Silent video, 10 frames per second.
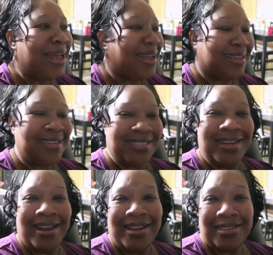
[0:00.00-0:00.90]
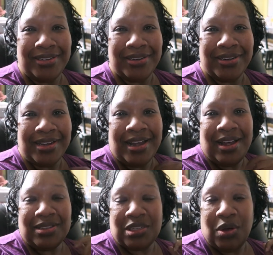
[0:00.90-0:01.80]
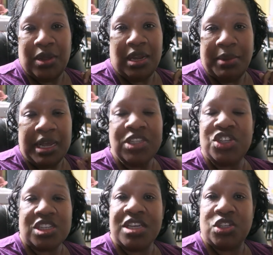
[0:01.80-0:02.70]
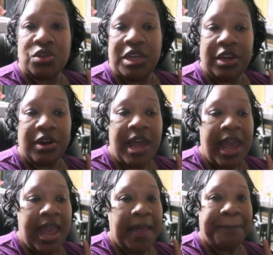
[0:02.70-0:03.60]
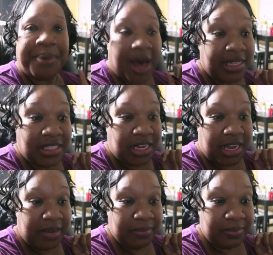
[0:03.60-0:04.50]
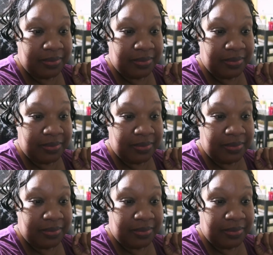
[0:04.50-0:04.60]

I could have said that easier. So anyway, it's just us two here in Boston.